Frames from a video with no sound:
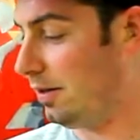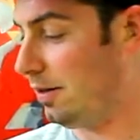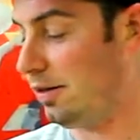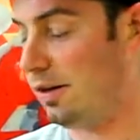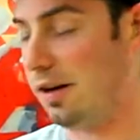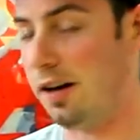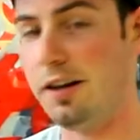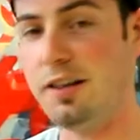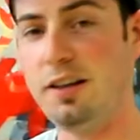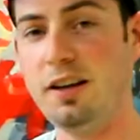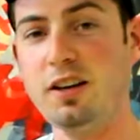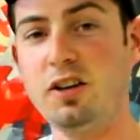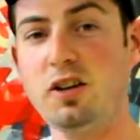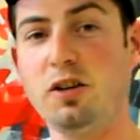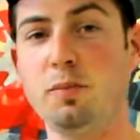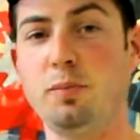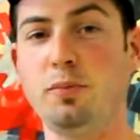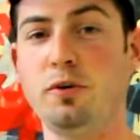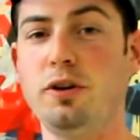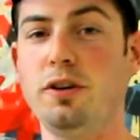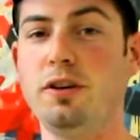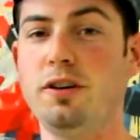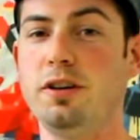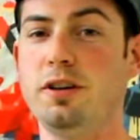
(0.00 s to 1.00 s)
I think it did
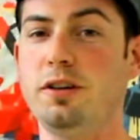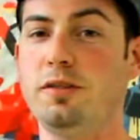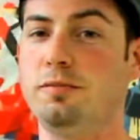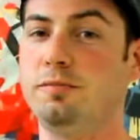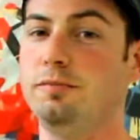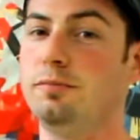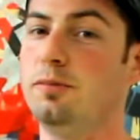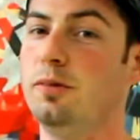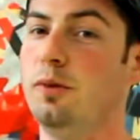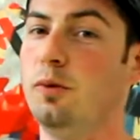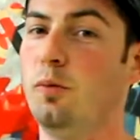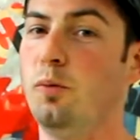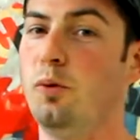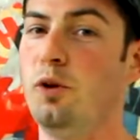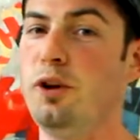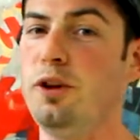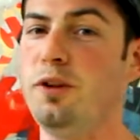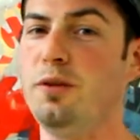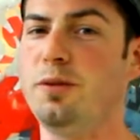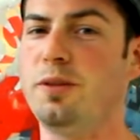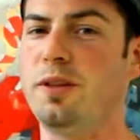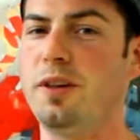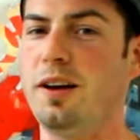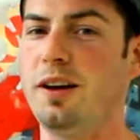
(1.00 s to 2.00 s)
pretty good. What do
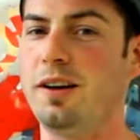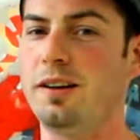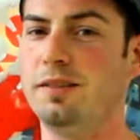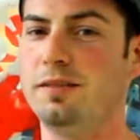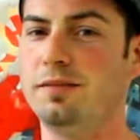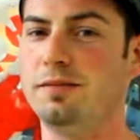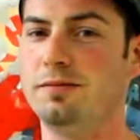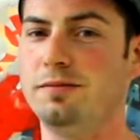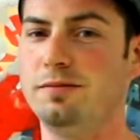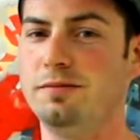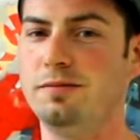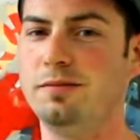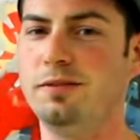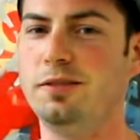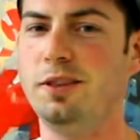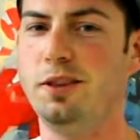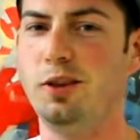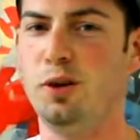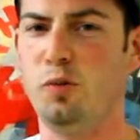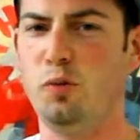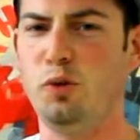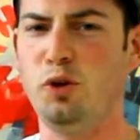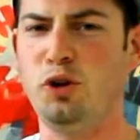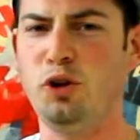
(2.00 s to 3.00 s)
you think?
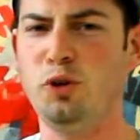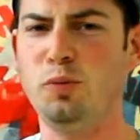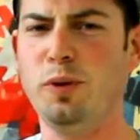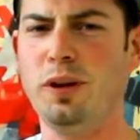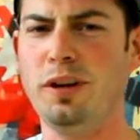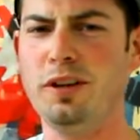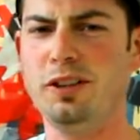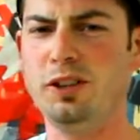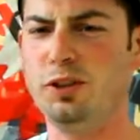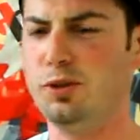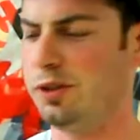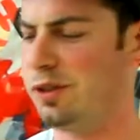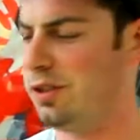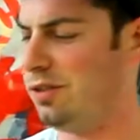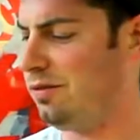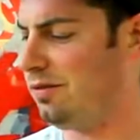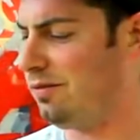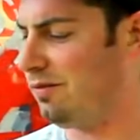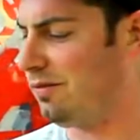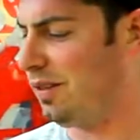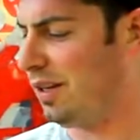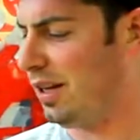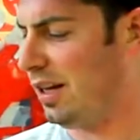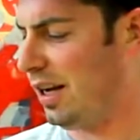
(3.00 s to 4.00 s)
Would you buy this drill?
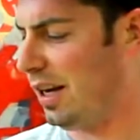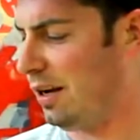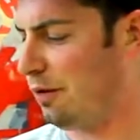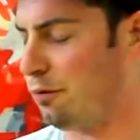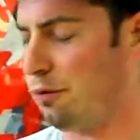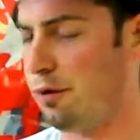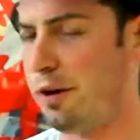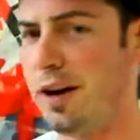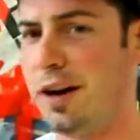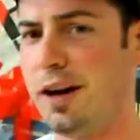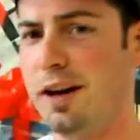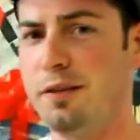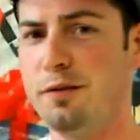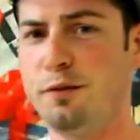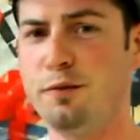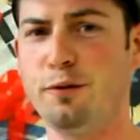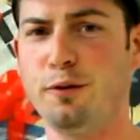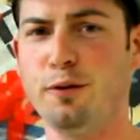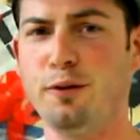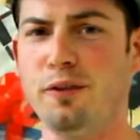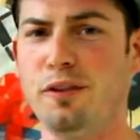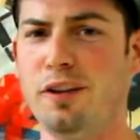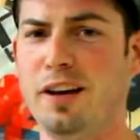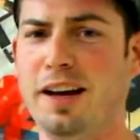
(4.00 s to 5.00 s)
It ran
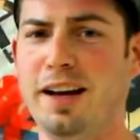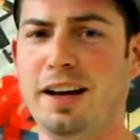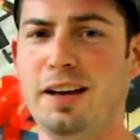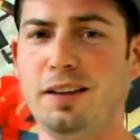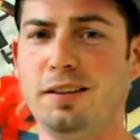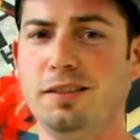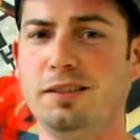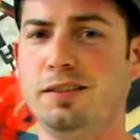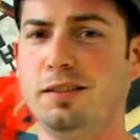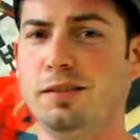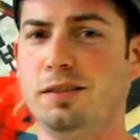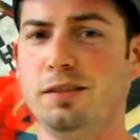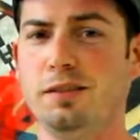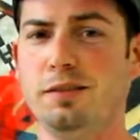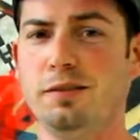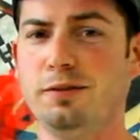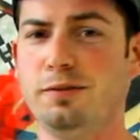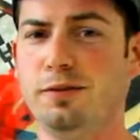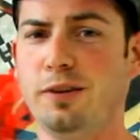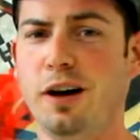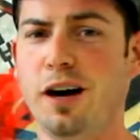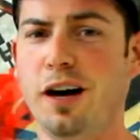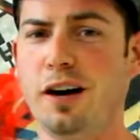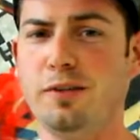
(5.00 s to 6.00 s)
for like
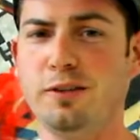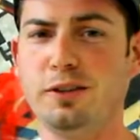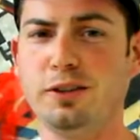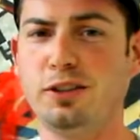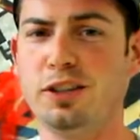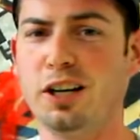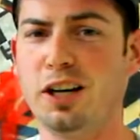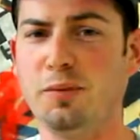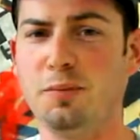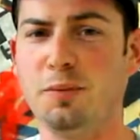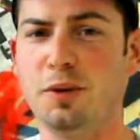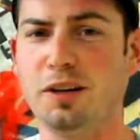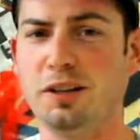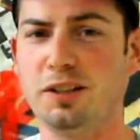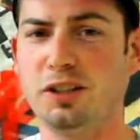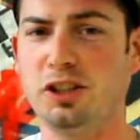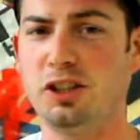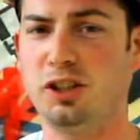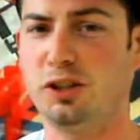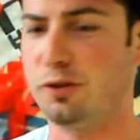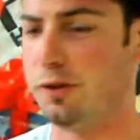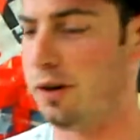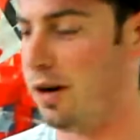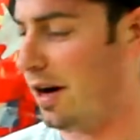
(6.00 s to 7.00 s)
5 or 10 minutes
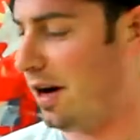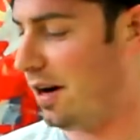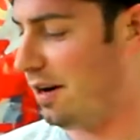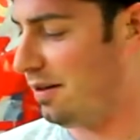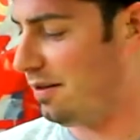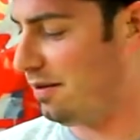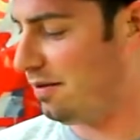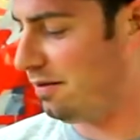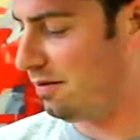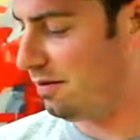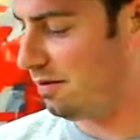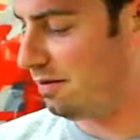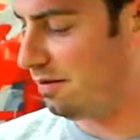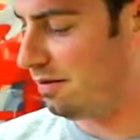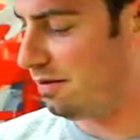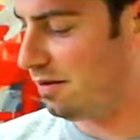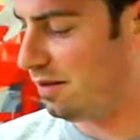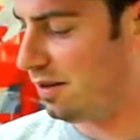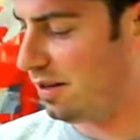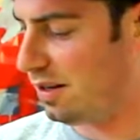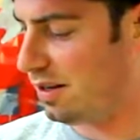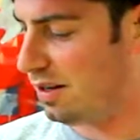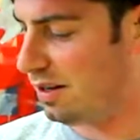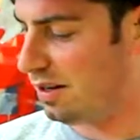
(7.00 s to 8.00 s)
straight.
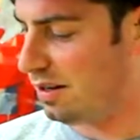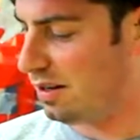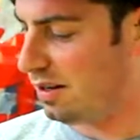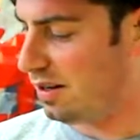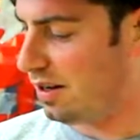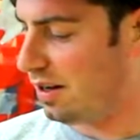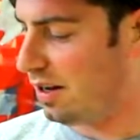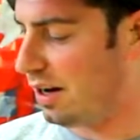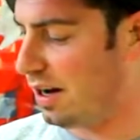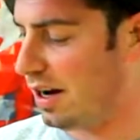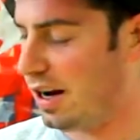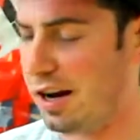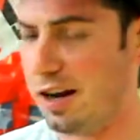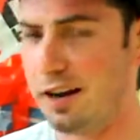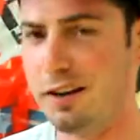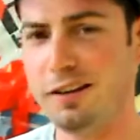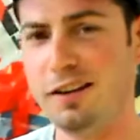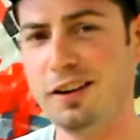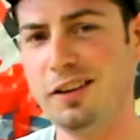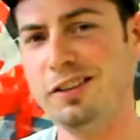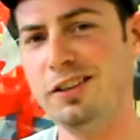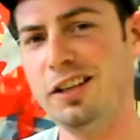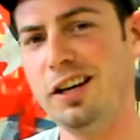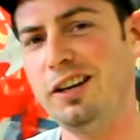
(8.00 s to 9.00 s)
And
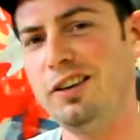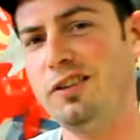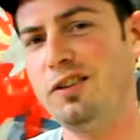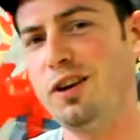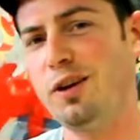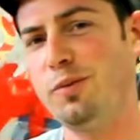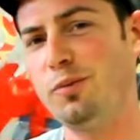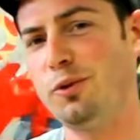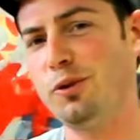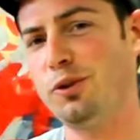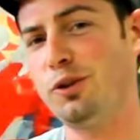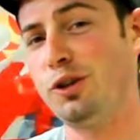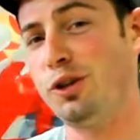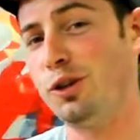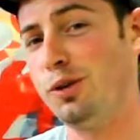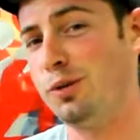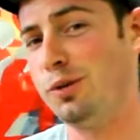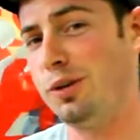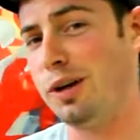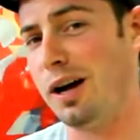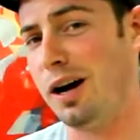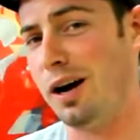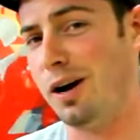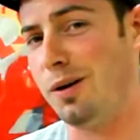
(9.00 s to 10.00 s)
it's at number 2
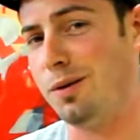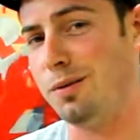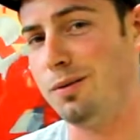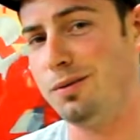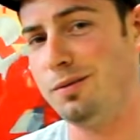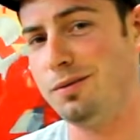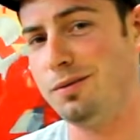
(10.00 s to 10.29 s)
now.